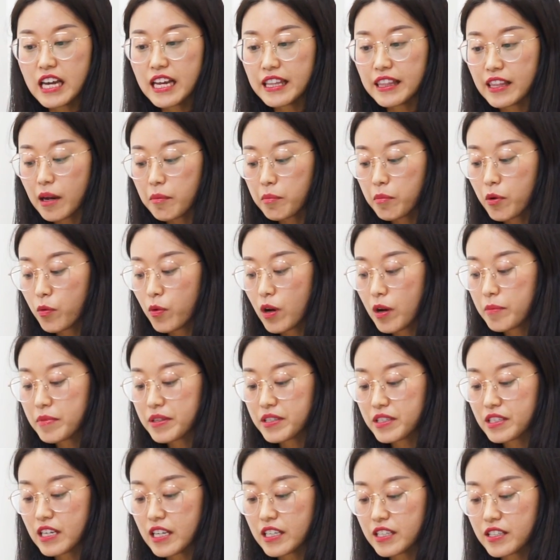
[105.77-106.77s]
Number one
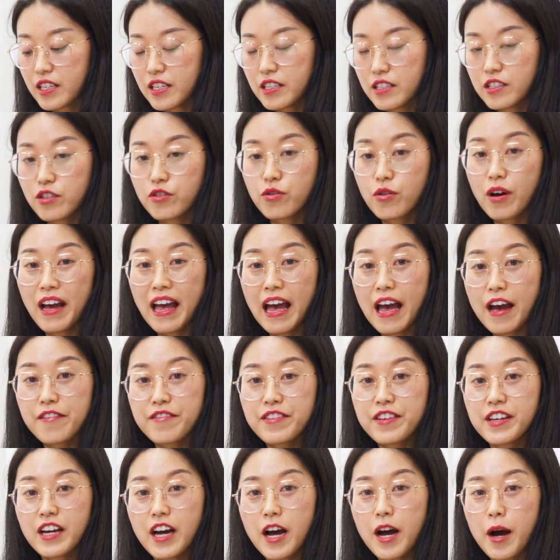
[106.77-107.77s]
mistakes is you are
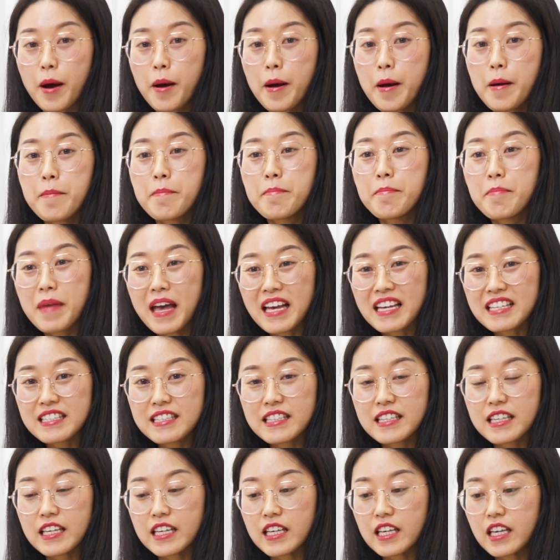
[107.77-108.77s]
having a
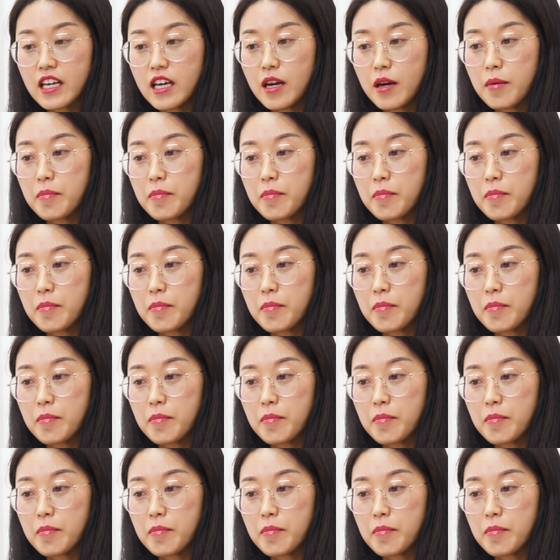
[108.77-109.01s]
messy,